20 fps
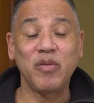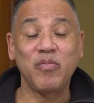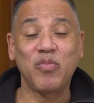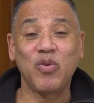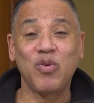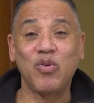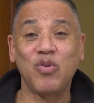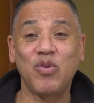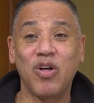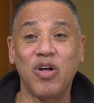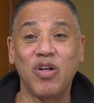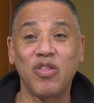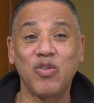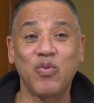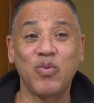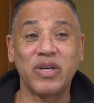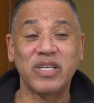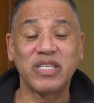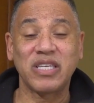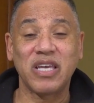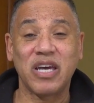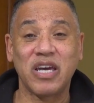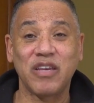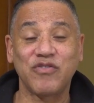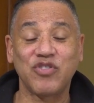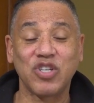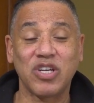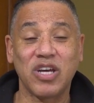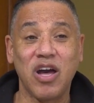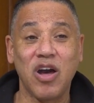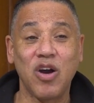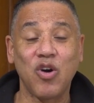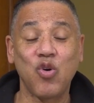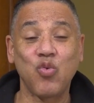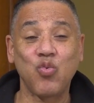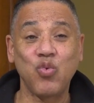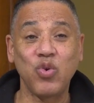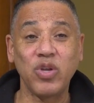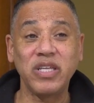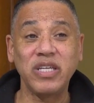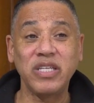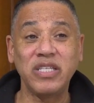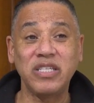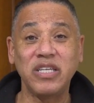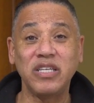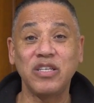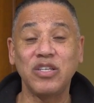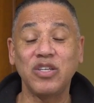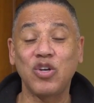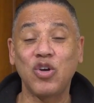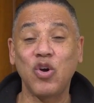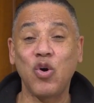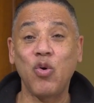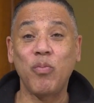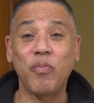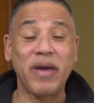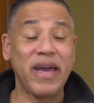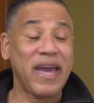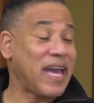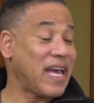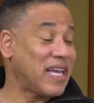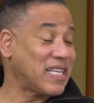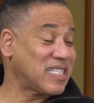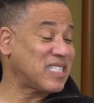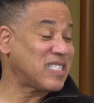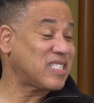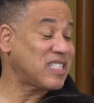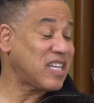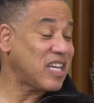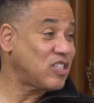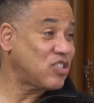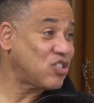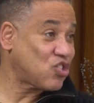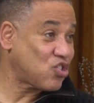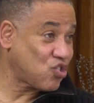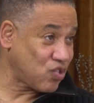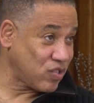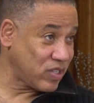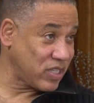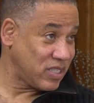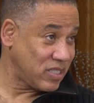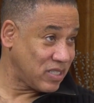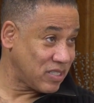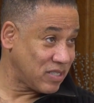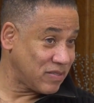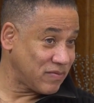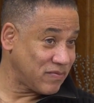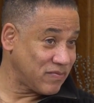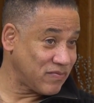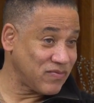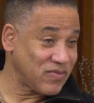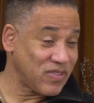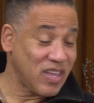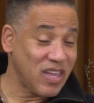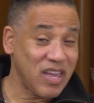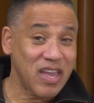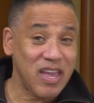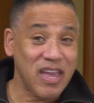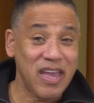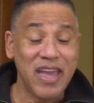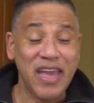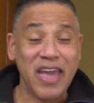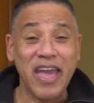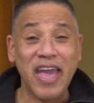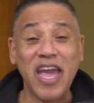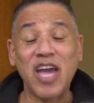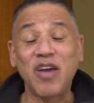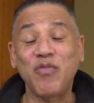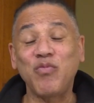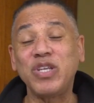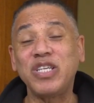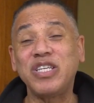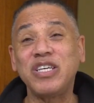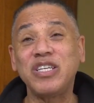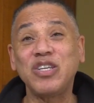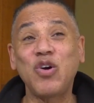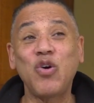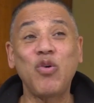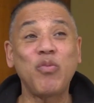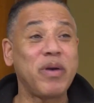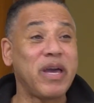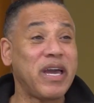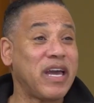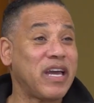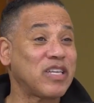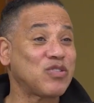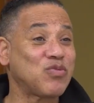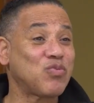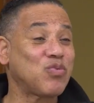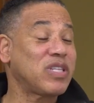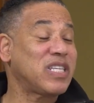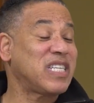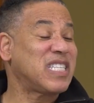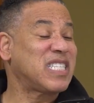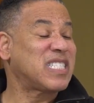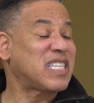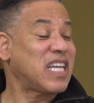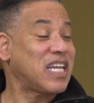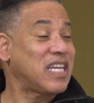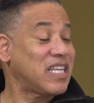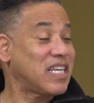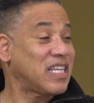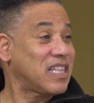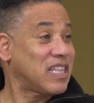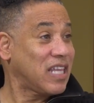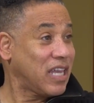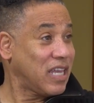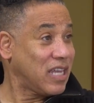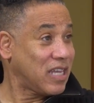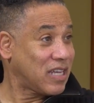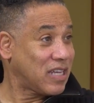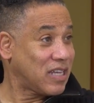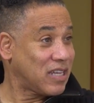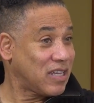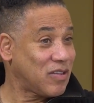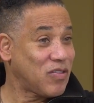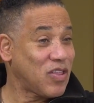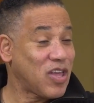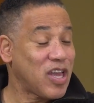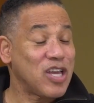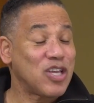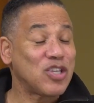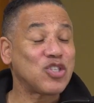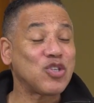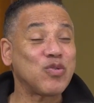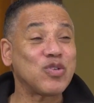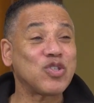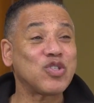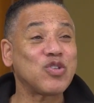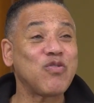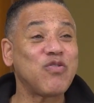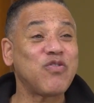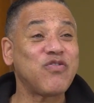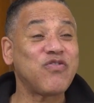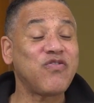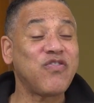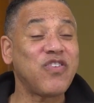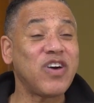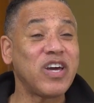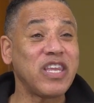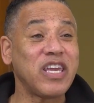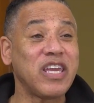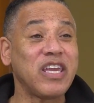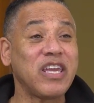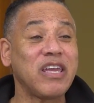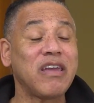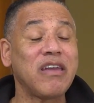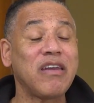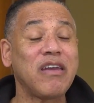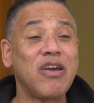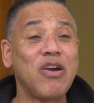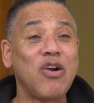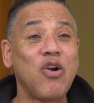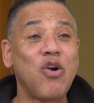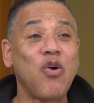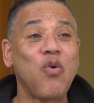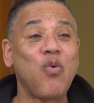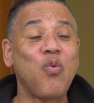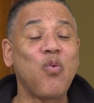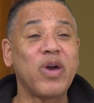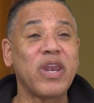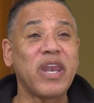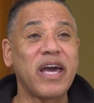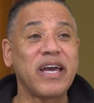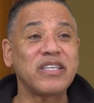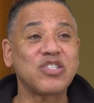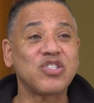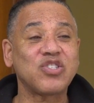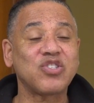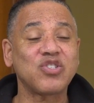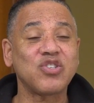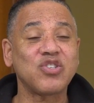people on the west side of Chicago really didn't go past State Street, and we didn't go past really State and Lake. So it's so funny when I